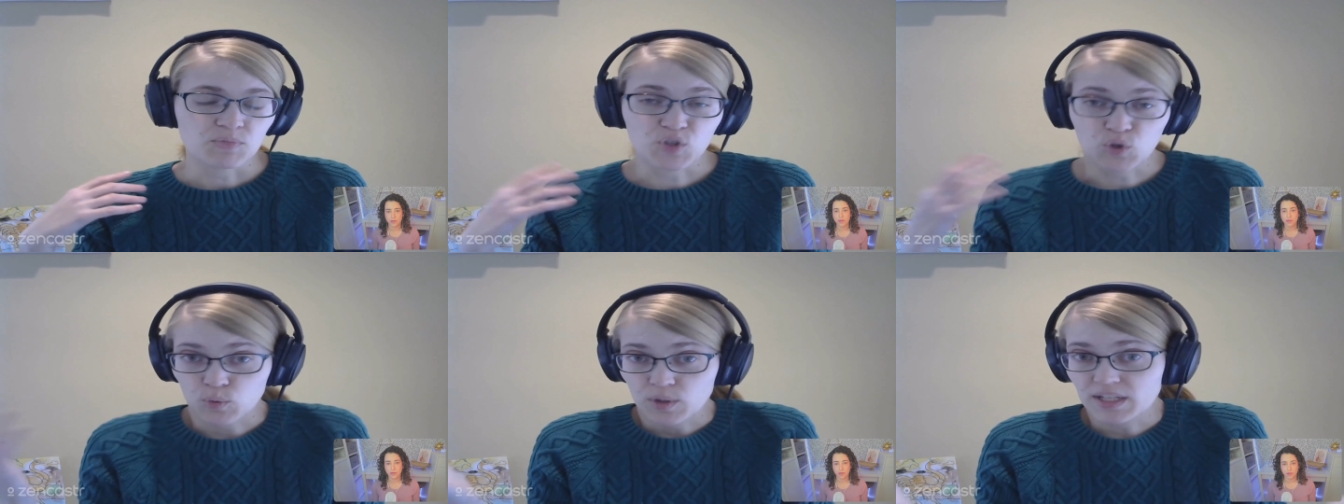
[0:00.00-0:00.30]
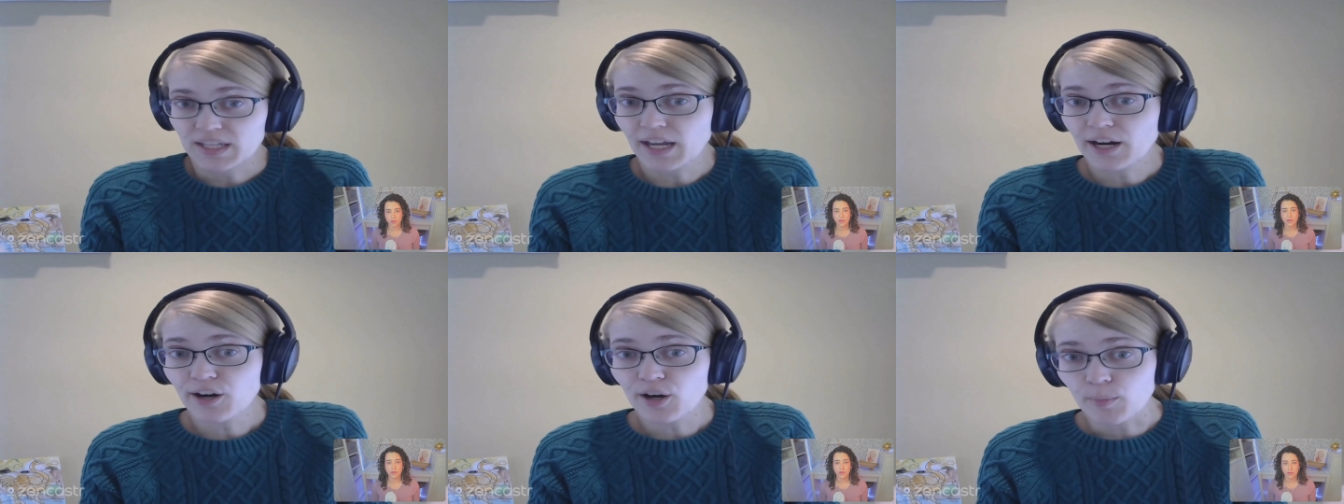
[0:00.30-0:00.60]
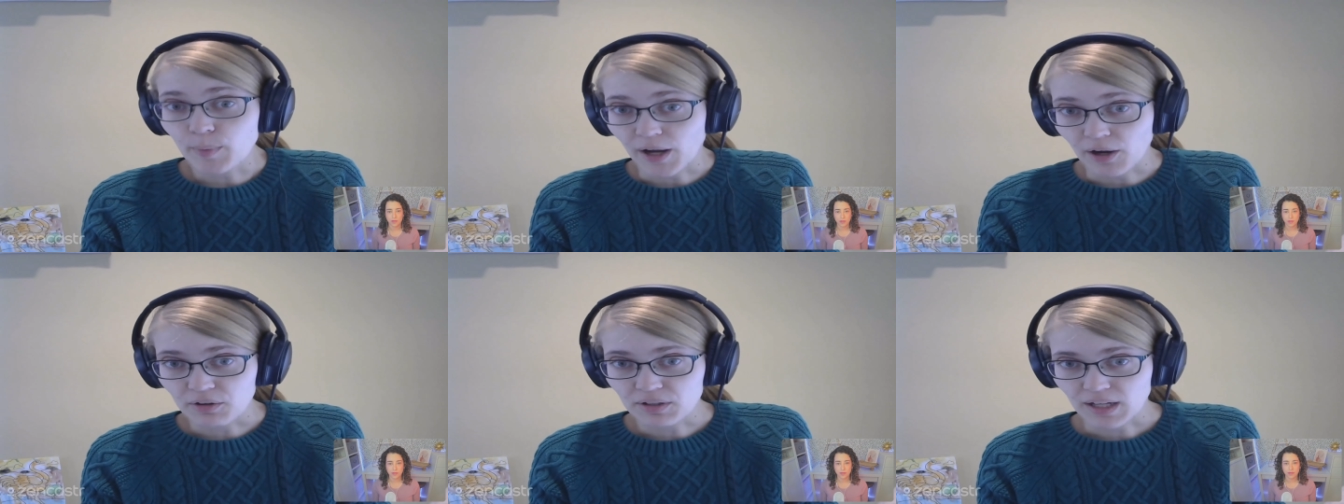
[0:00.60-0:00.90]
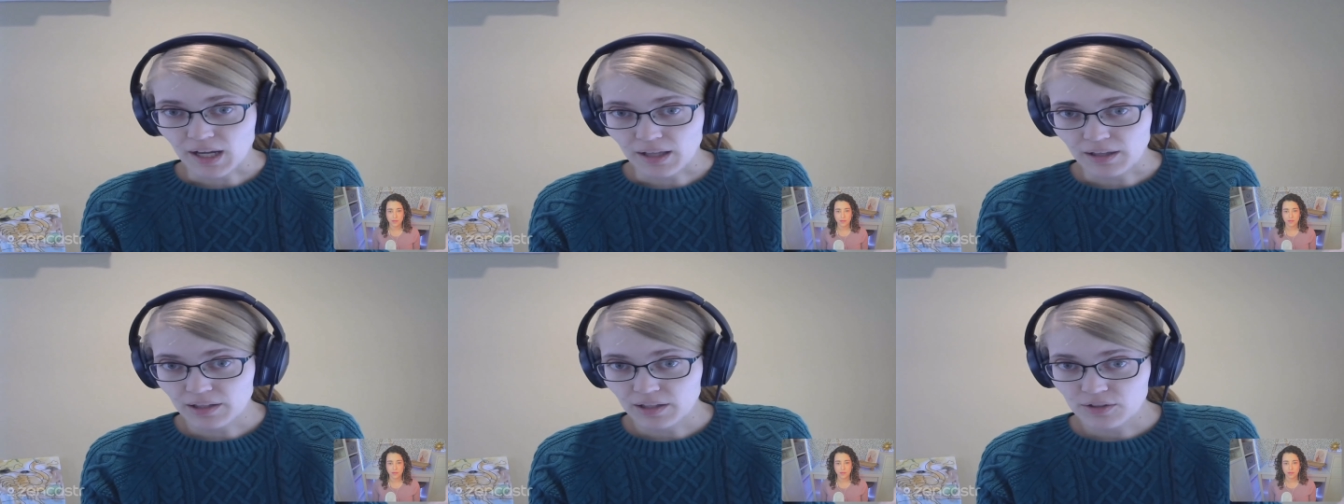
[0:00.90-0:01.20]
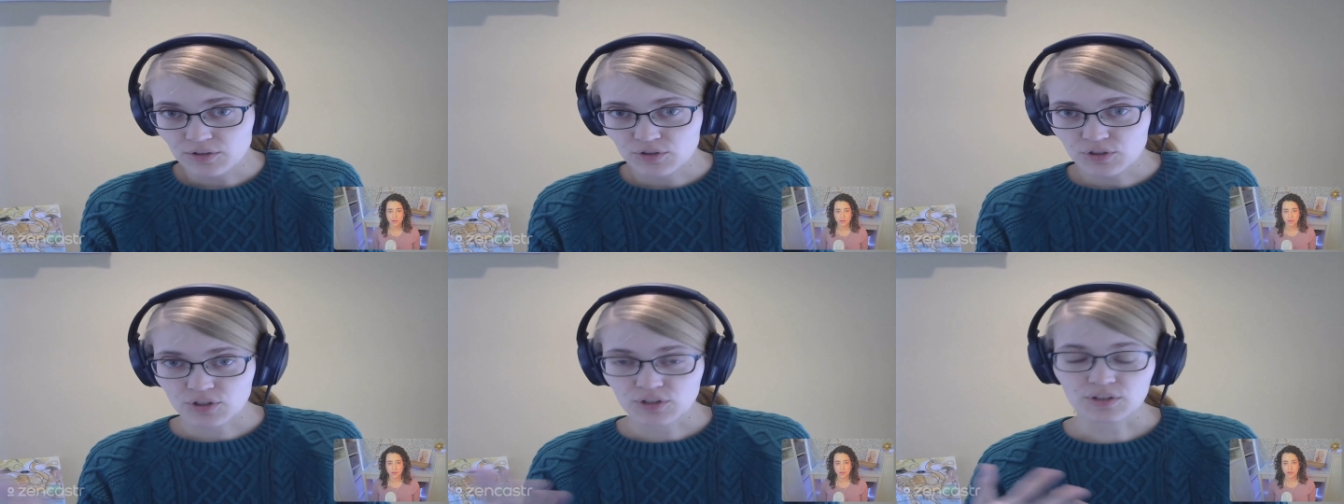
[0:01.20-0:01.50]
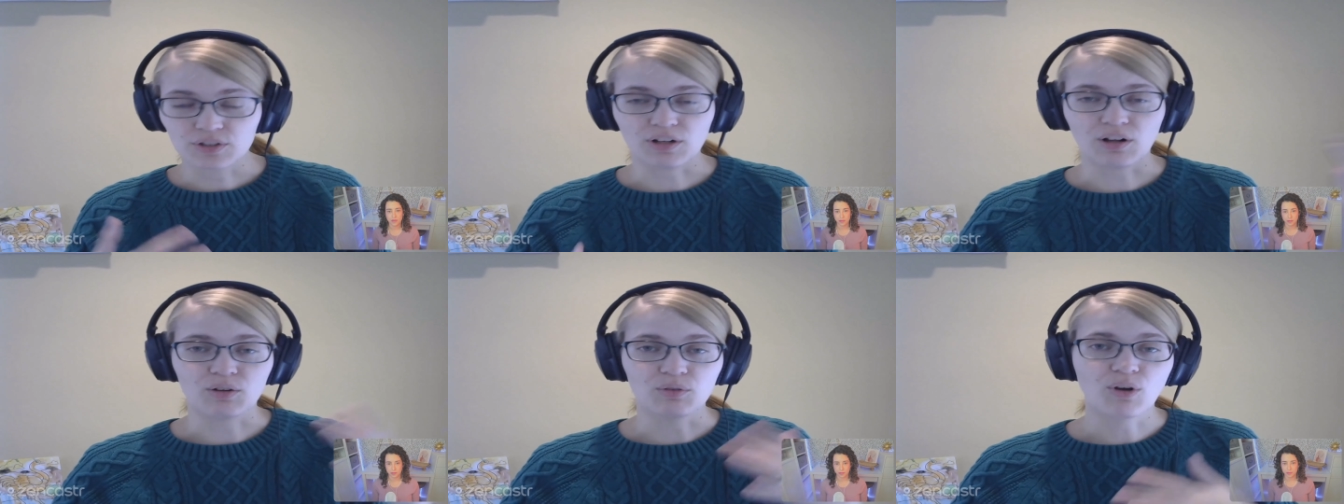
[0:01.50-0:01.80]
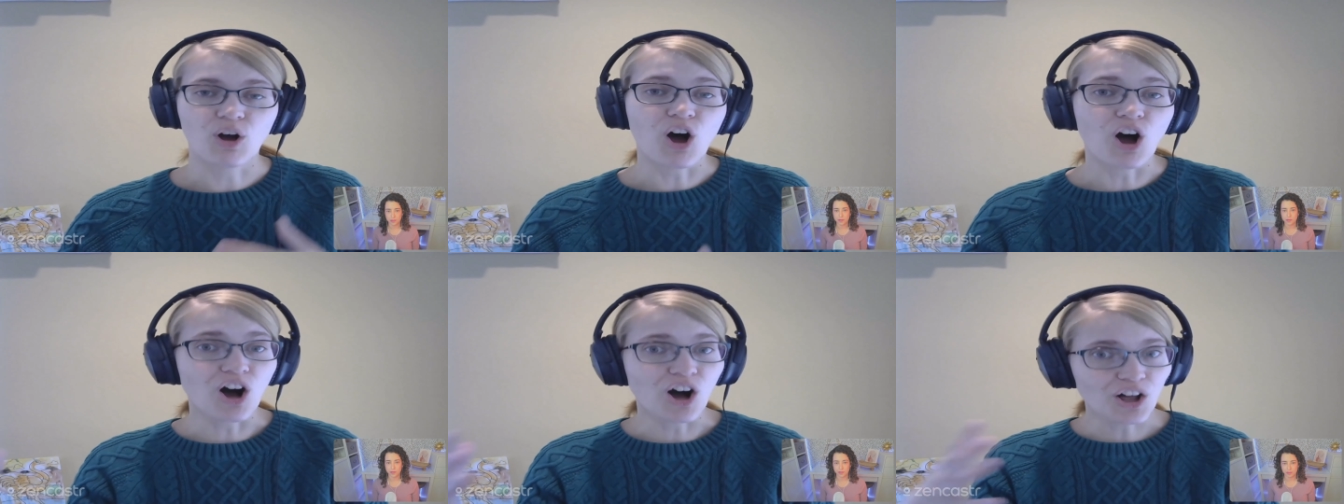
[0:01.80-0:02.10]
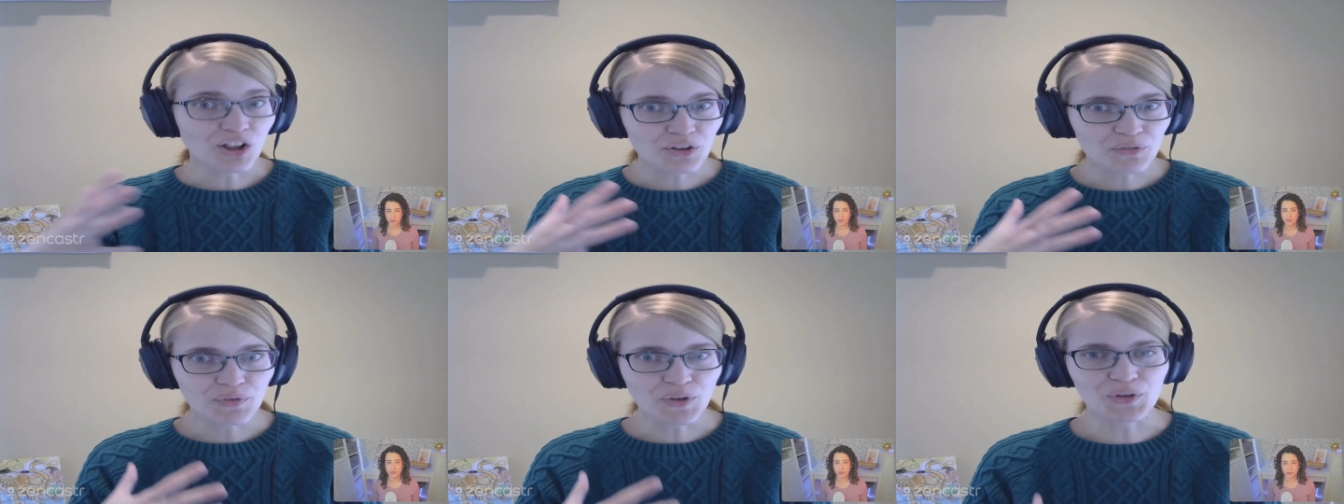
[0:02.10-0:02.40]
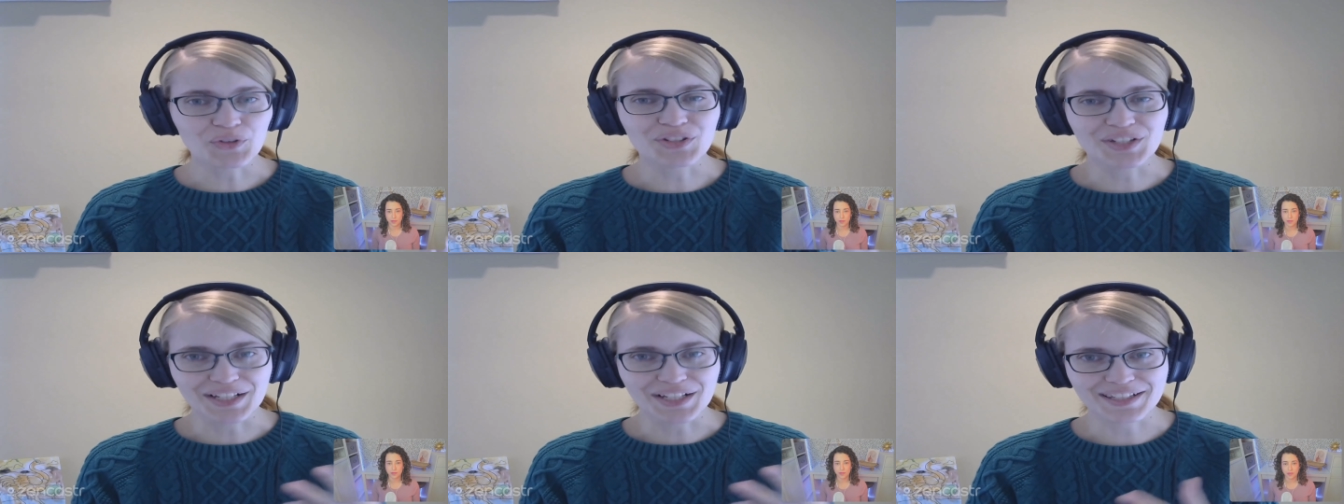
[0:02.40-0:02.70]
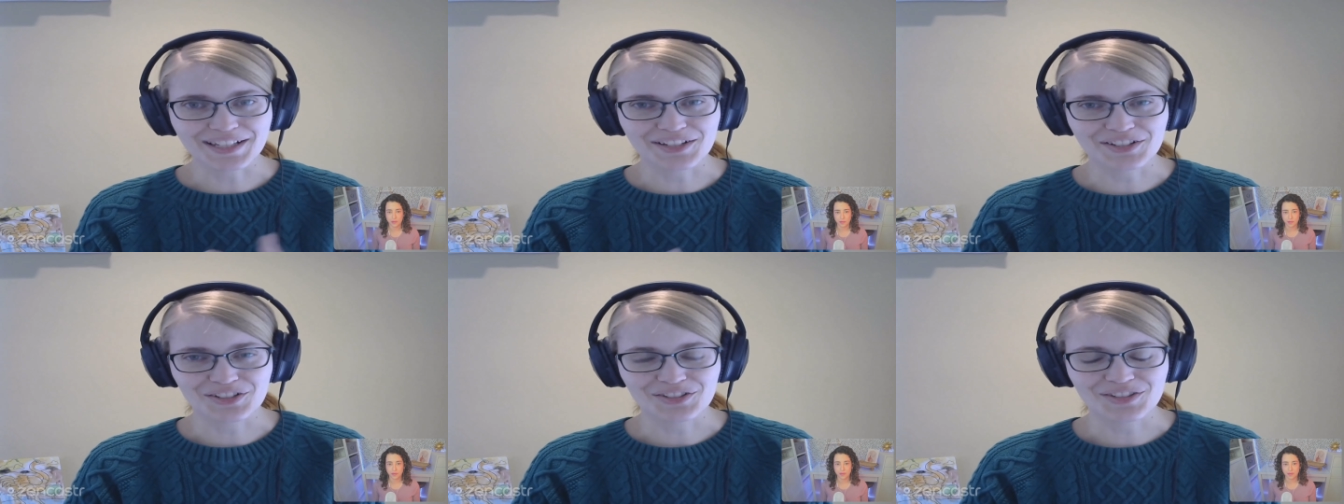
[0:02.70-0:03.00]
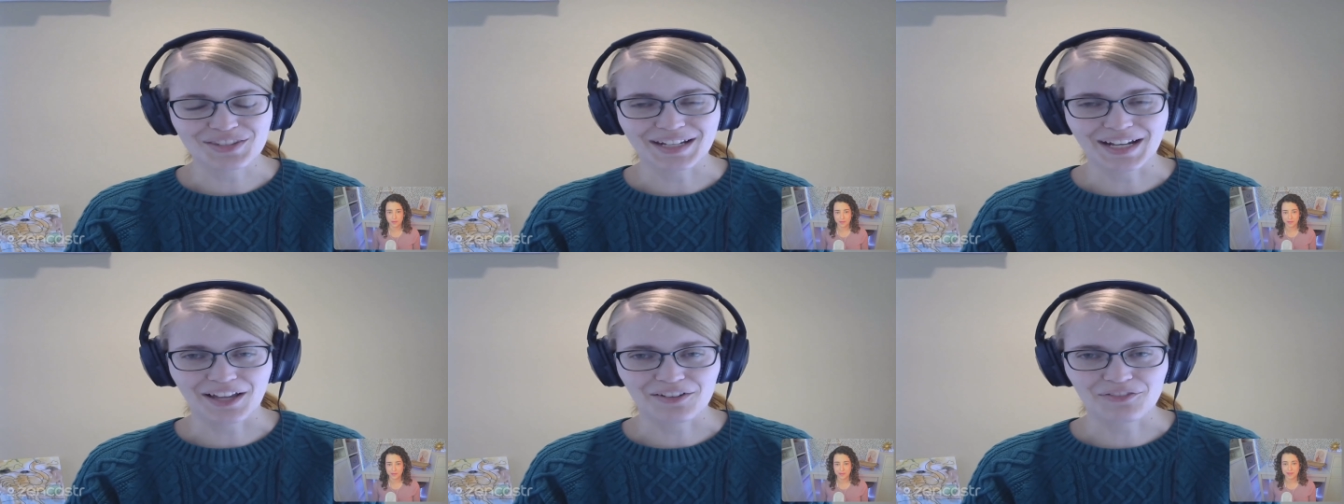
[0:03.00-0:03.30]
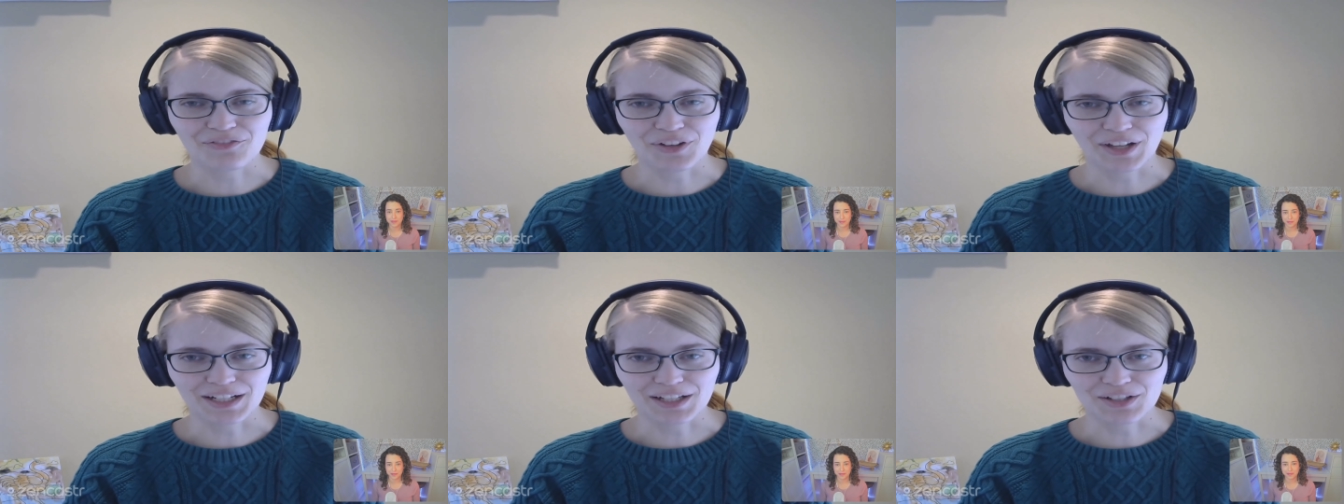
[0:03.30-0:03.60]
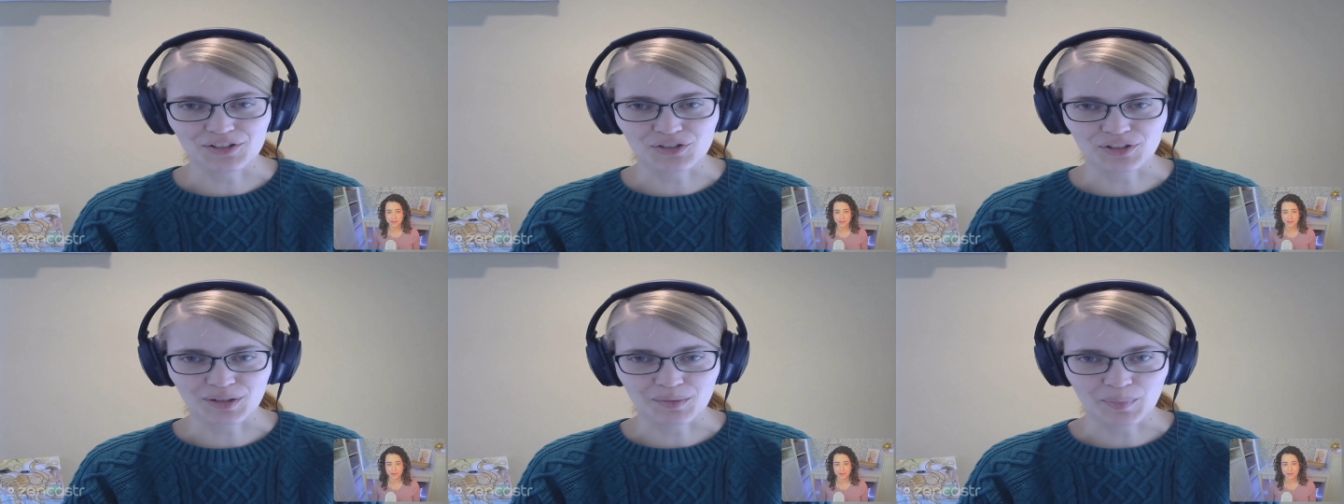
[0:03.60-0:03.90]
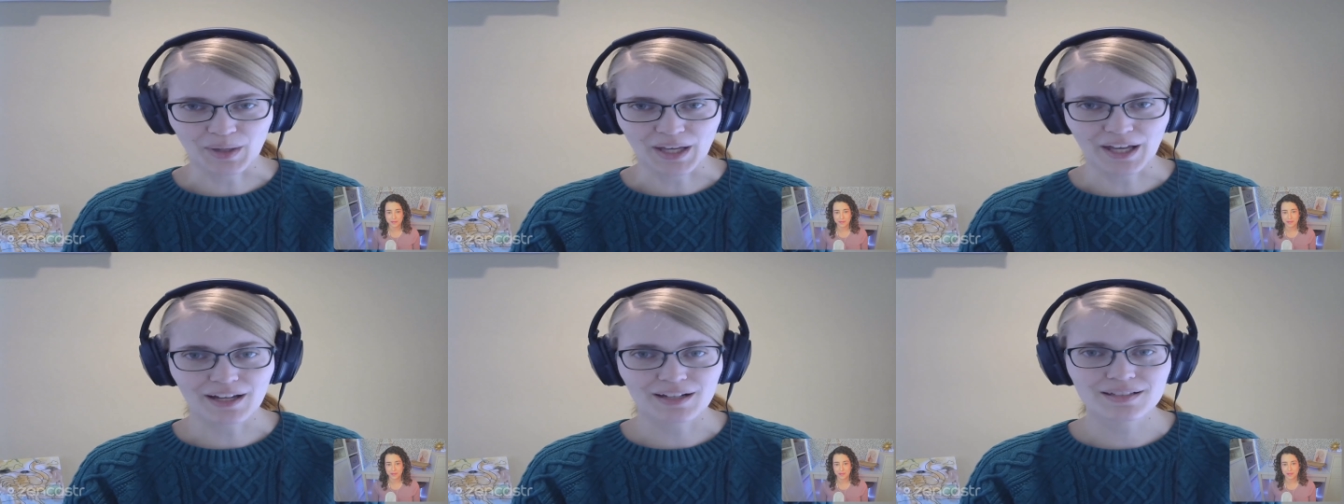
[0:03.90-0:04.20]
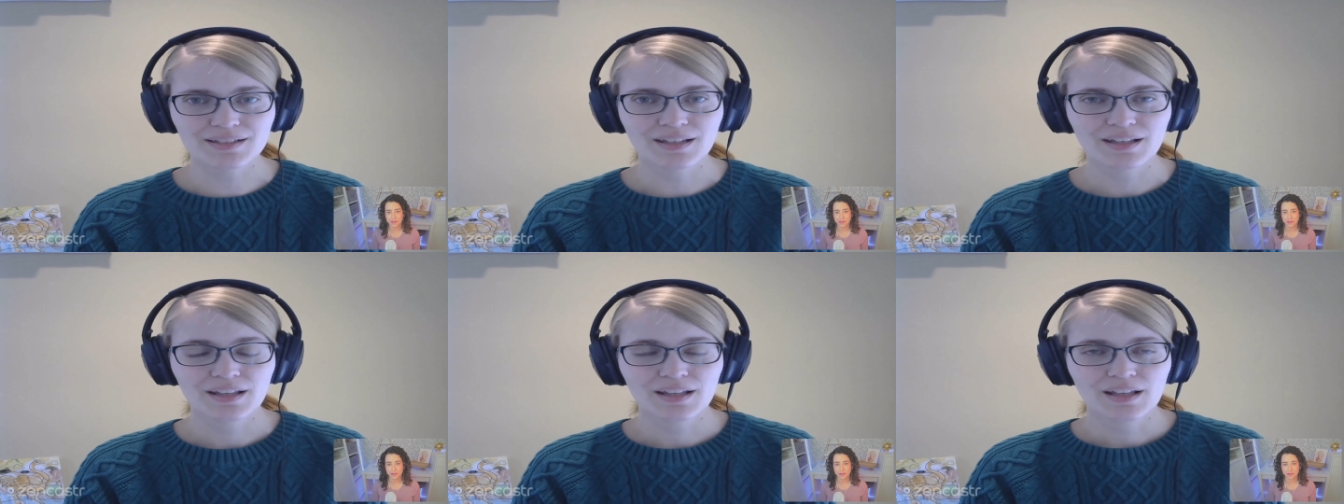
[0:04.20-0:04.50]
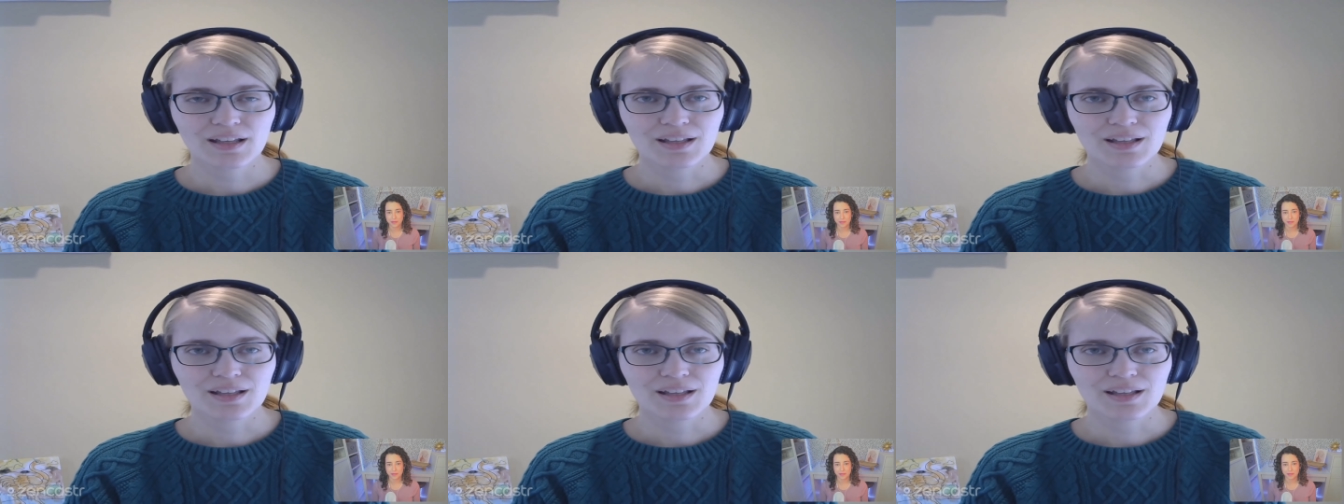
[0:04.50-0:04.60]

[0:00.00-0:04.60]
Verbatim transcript: Do we care about college? You know, all of those decisions that have financial impacts.